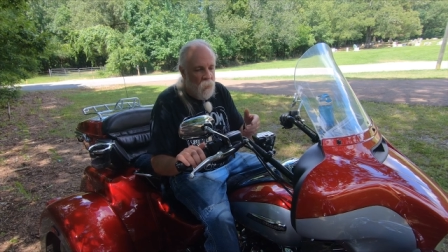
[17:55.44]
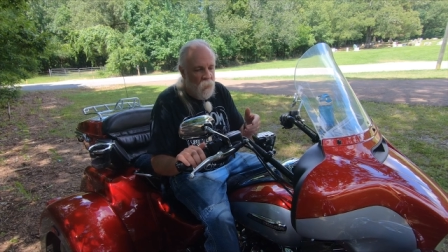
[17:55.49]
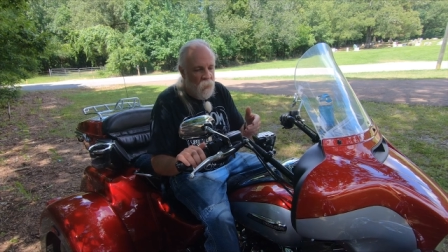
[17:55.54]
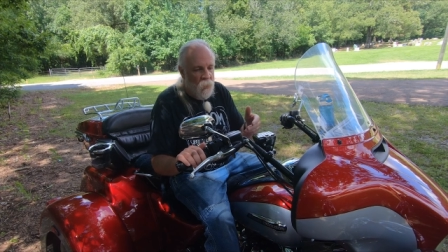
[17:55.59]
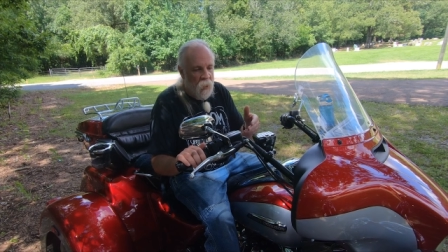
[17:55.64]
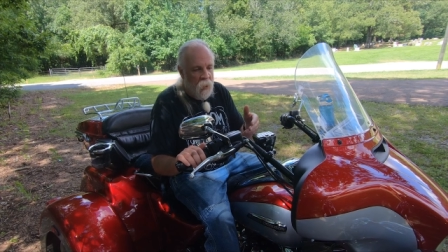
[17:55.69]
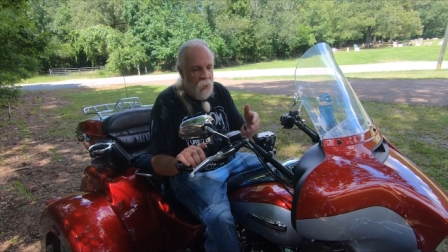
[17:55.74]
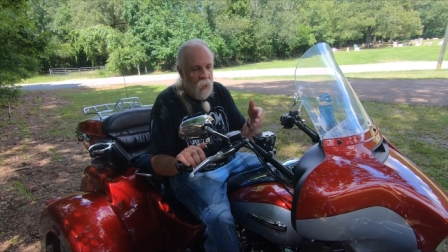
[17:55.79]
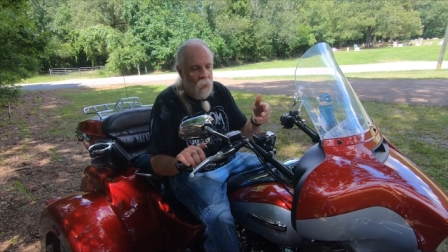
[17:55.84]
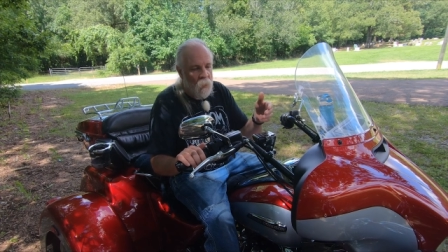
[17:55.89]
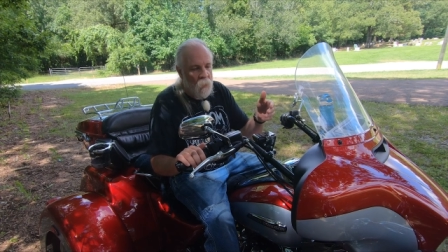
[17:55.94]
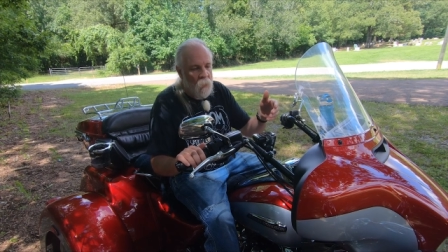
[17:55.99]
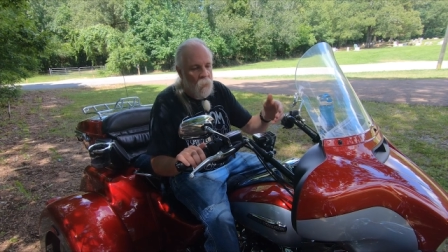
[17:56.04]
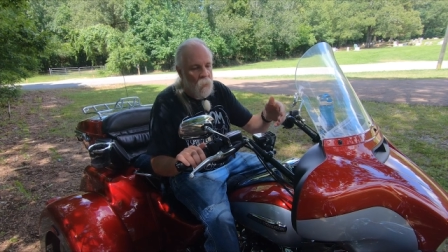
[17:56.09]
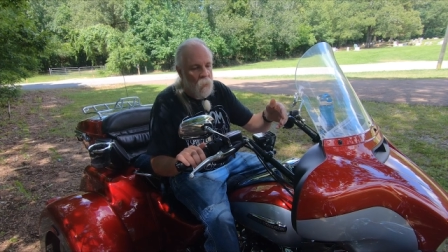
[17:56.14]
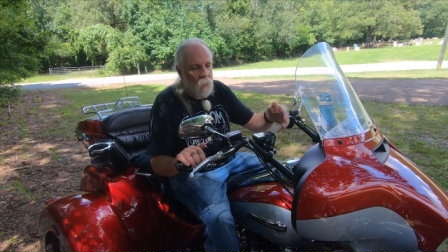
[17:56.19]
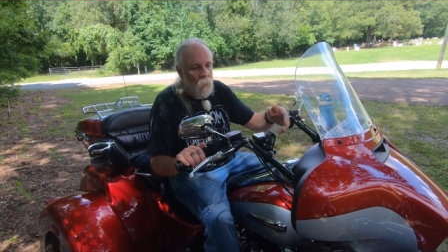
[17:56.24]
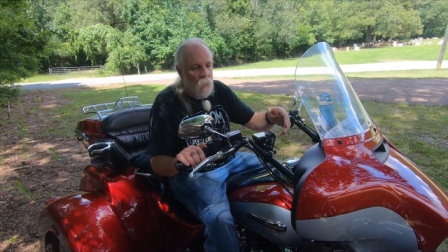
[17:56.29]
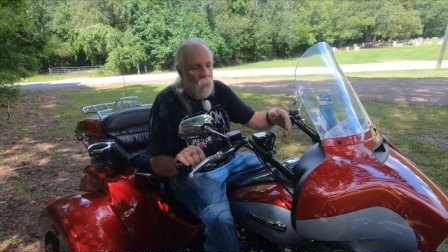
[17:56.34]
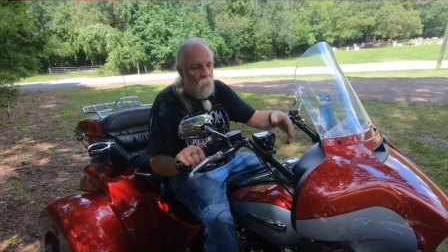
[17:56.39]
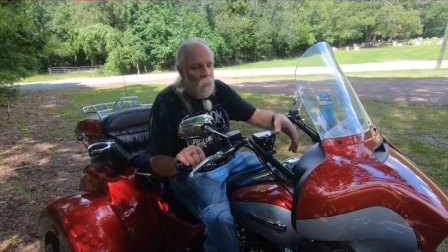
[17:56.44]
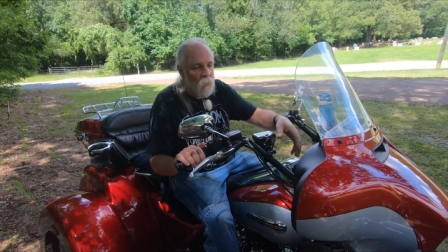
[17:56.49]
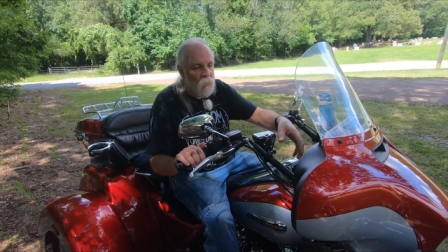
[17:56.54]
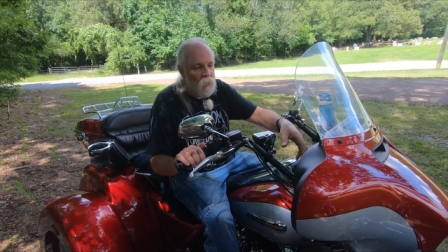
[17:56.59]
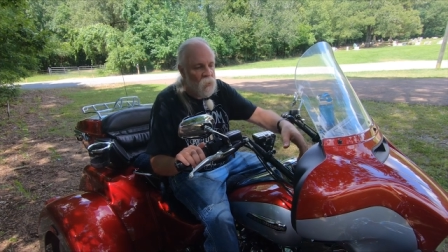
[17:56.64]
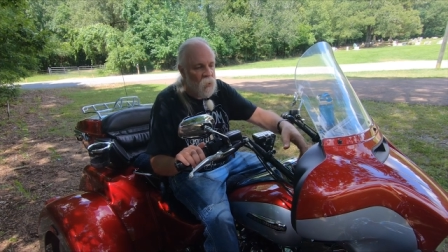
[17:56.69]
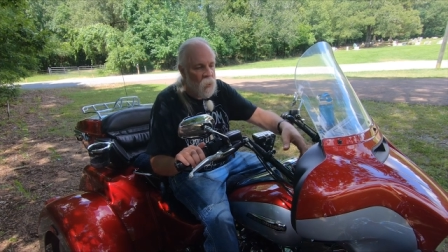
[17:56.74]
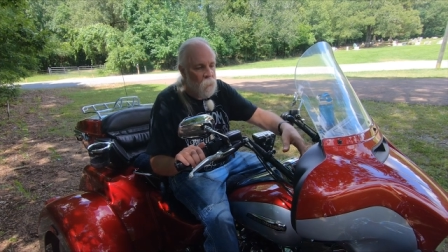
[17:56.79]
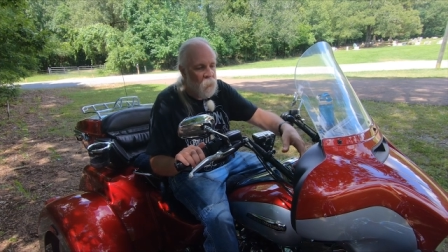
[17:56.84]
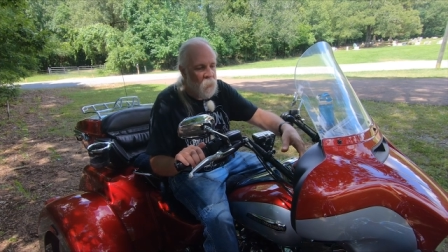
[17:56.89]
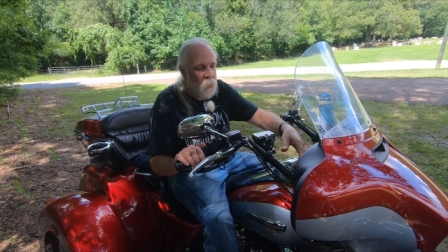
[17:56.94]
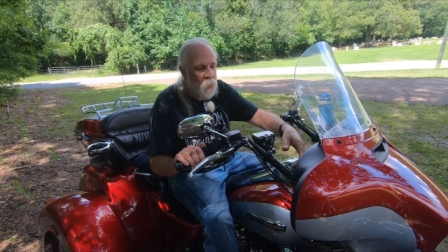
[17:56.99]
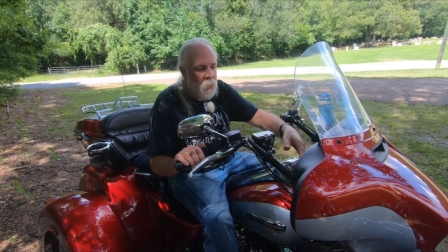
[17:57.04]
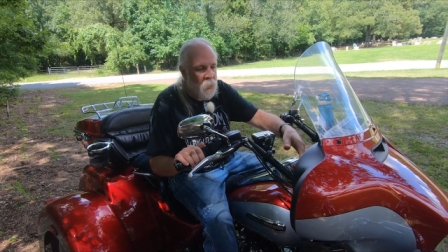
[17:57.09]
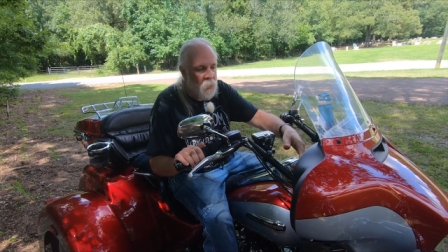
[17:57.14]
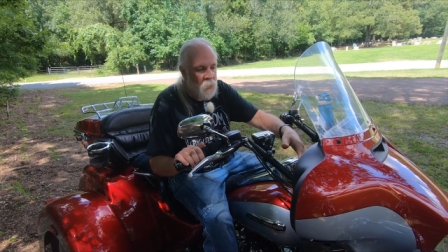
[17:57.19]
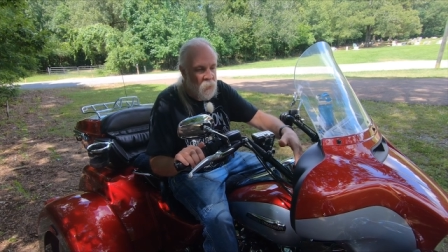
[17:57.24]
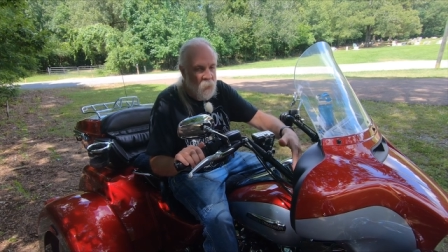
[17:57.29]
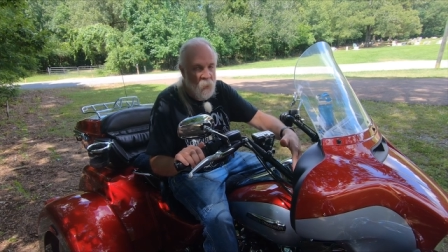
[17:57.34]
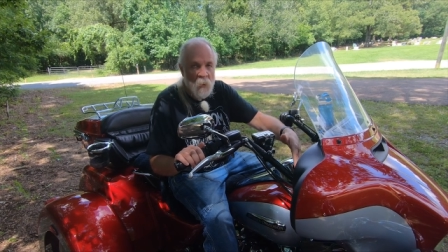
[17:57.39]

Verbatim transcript: that simply